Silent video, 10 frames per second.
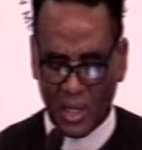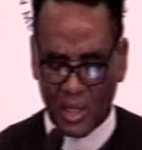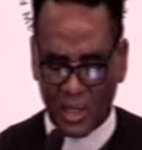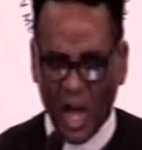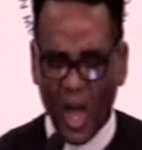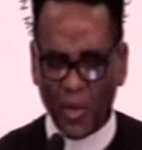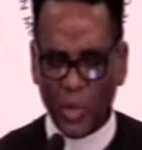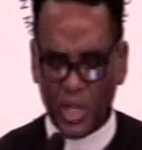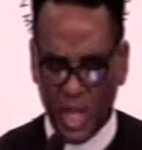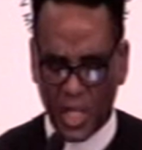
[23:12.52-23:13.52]
God, we
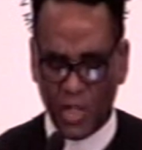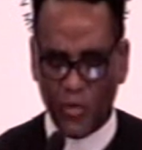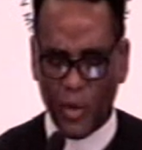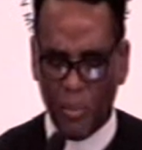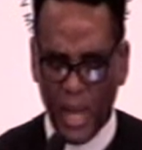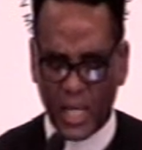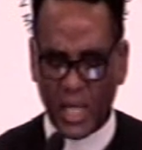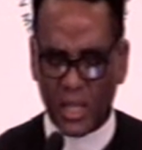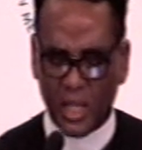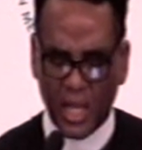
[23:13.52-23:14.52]
thank you for
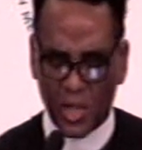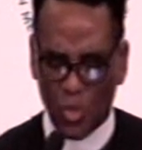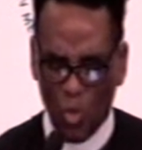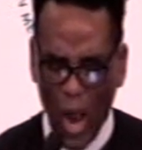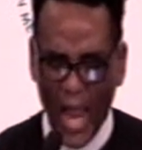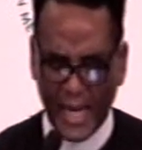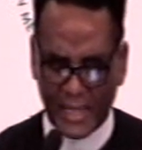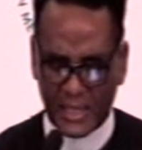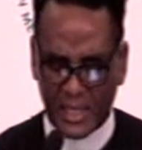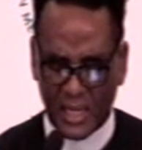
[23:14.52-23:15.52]
making things
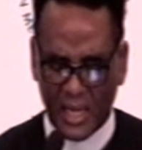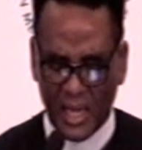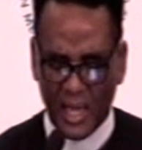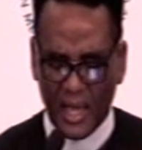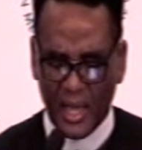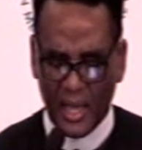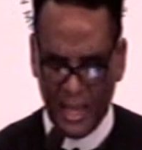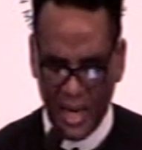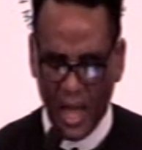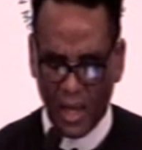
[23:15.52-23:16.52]
right
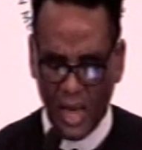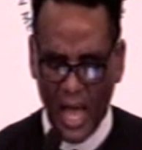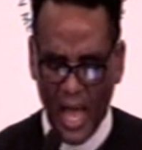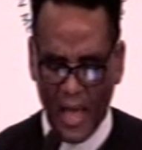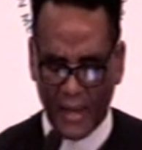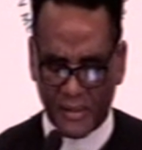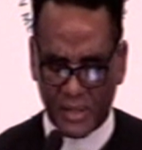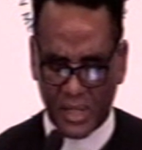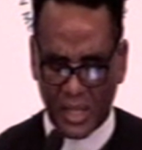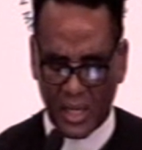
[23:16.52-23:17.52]
in our
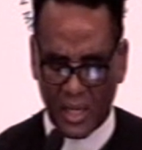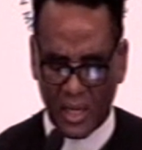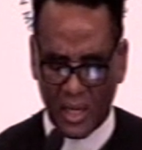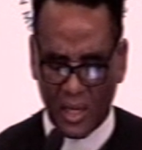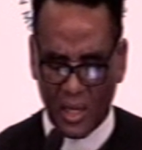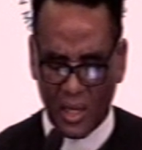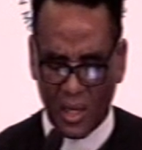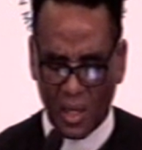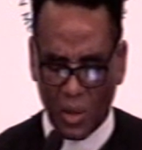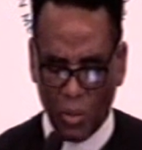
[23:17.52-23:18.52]
lives.
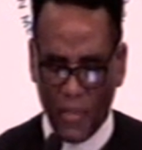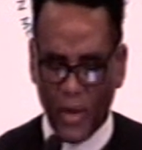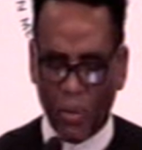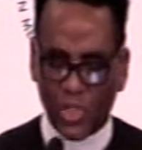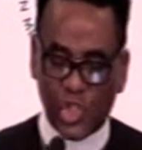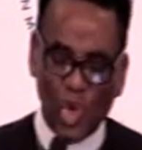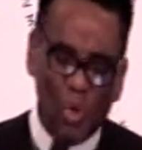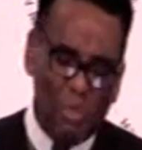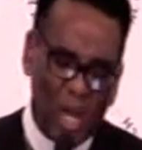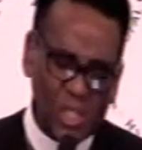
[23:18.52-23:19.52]
Where there was so
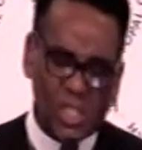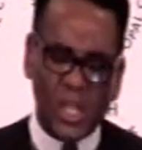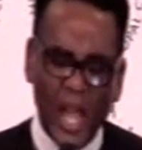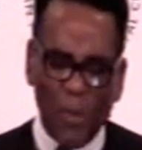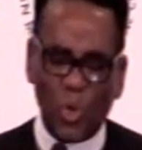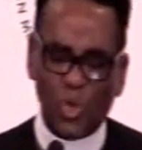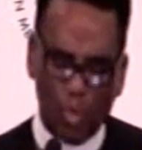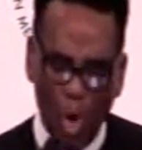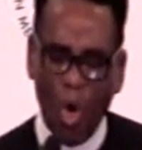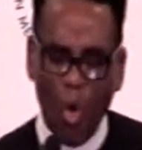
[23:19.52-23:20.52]
much that was
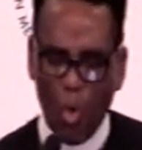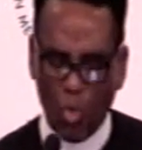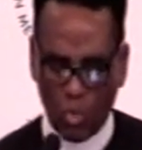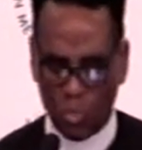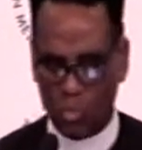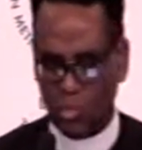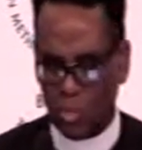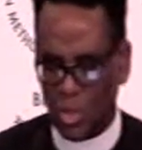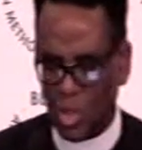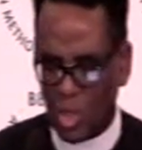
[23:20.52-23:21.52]
wrong,
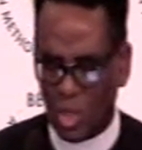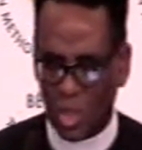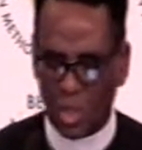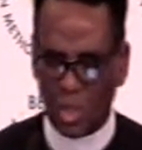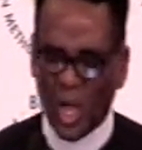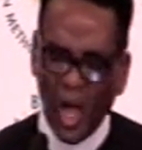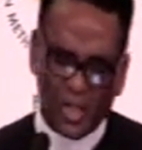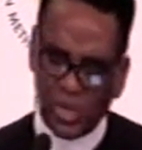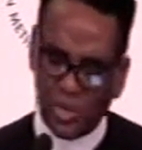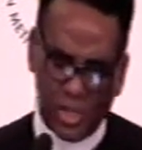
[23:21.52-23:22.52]

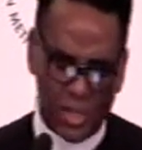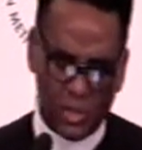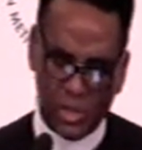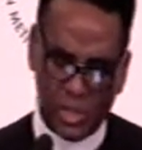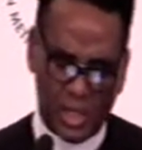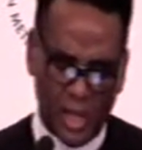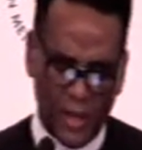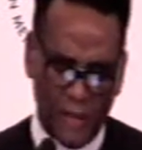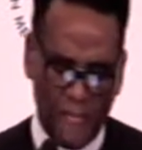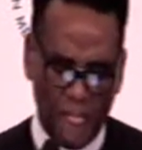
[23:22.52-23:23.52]
God, you sent your son.